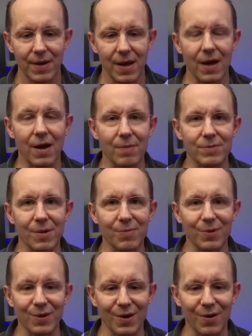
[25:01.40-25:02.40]
it comes up
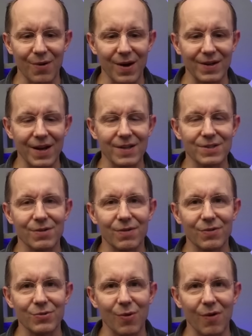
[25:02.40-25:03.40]
with the correct answer
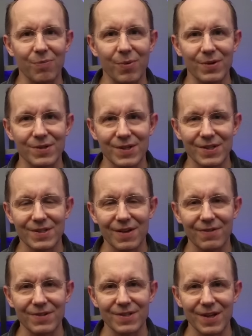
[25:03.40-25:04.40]
of
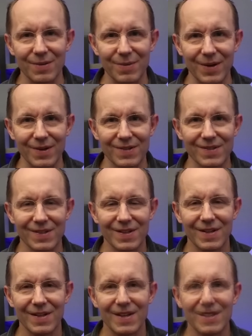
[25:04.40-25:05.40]
12.67 centimeters.
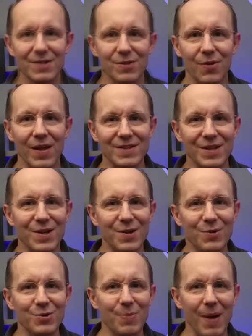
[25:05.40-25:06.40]
So that's a
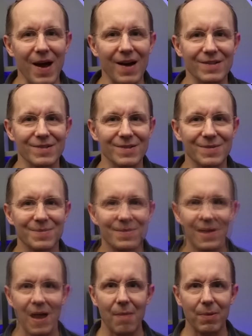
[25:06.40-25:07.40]
huge pass.
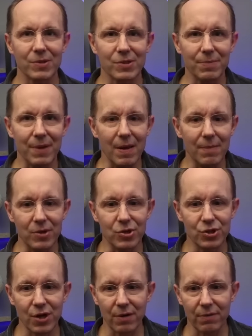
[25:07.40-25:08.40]
How about some image
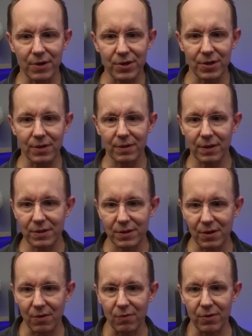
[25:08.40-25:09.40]
generation? Let's
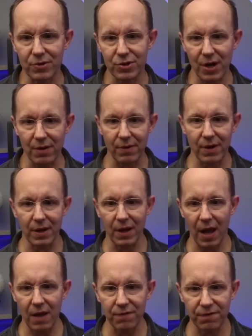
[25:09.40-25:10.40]
start with generating
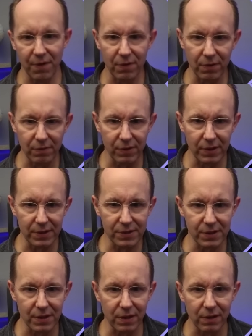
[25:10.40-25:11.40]
a
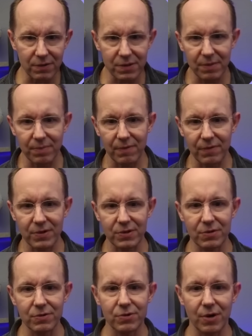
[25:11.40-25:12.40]
photorealistic close-up of a
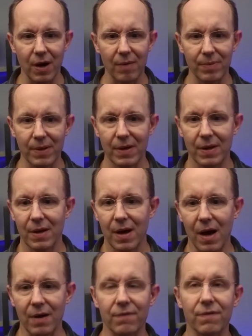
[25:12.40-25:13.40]
dewdrop
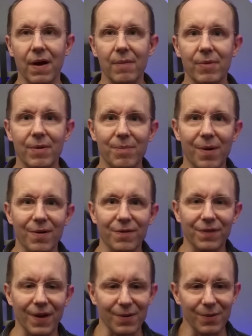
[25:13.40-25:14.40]
on a vibrant
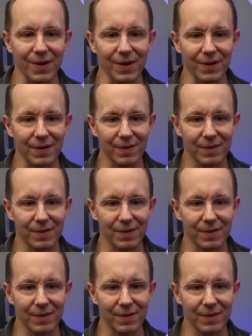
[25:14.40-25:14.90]
butterfly wing.